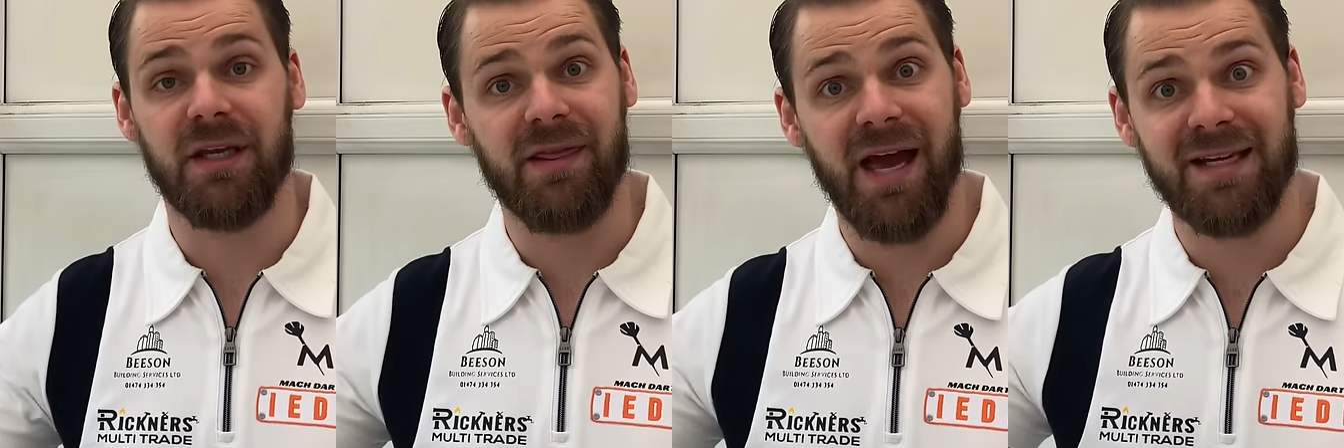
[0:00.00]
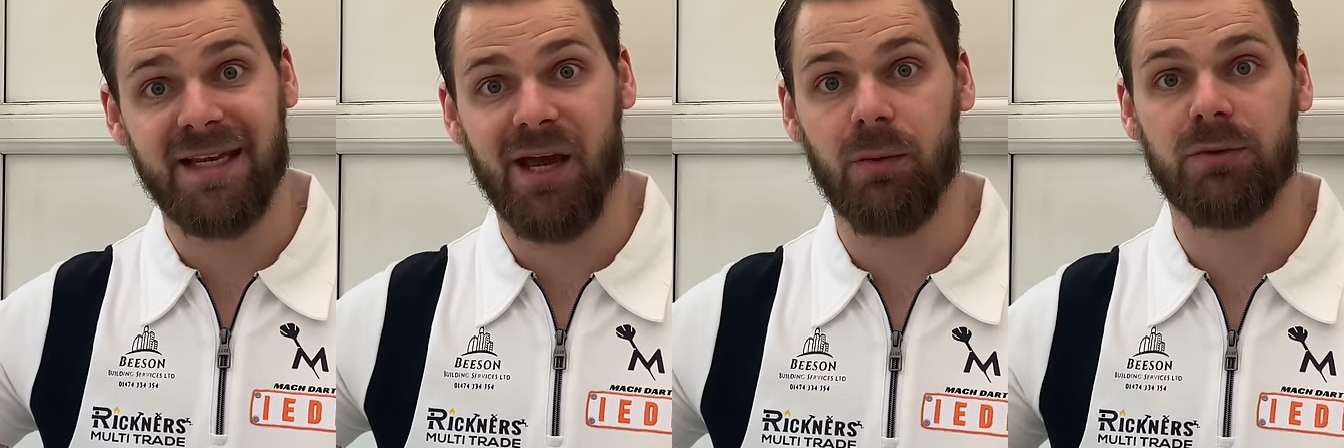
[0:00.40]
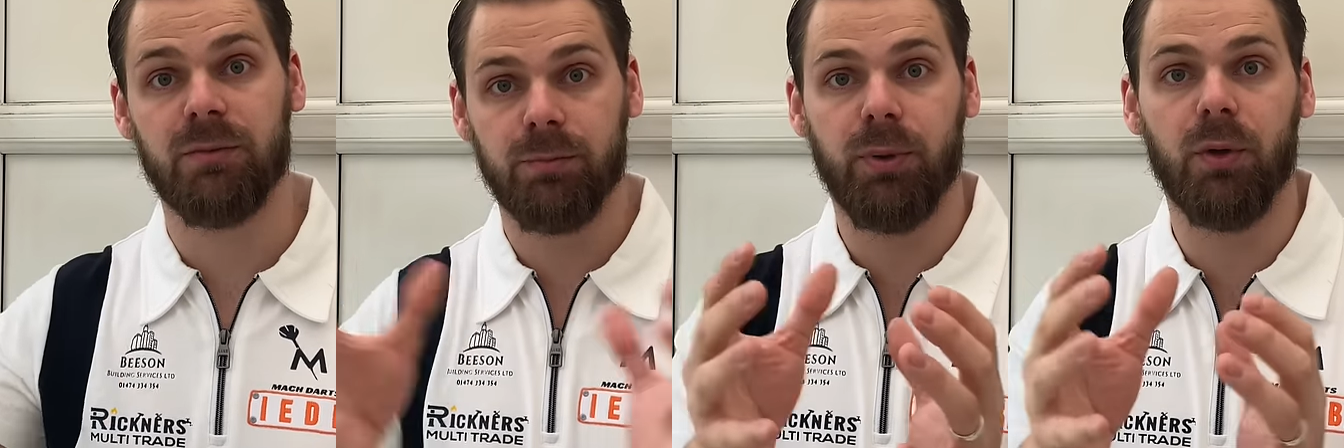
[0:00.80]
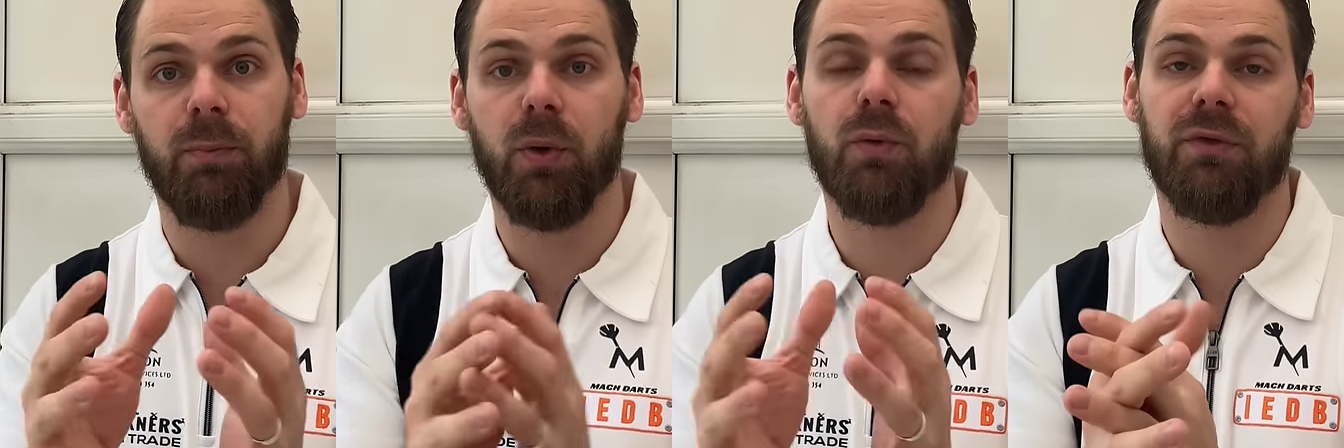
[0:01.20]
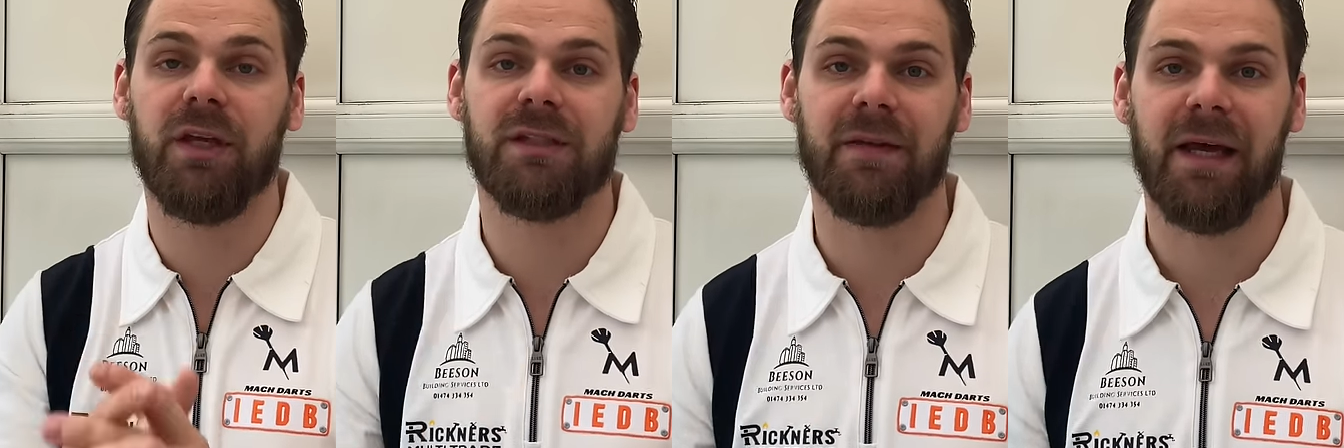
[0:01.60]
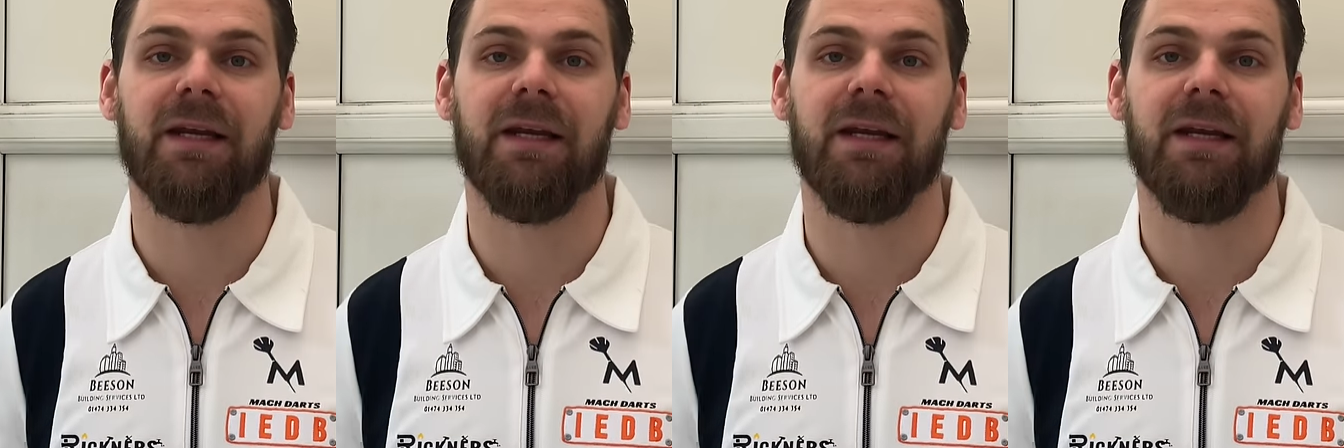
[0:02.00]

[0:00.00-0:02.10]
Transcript: that's helped pull things in.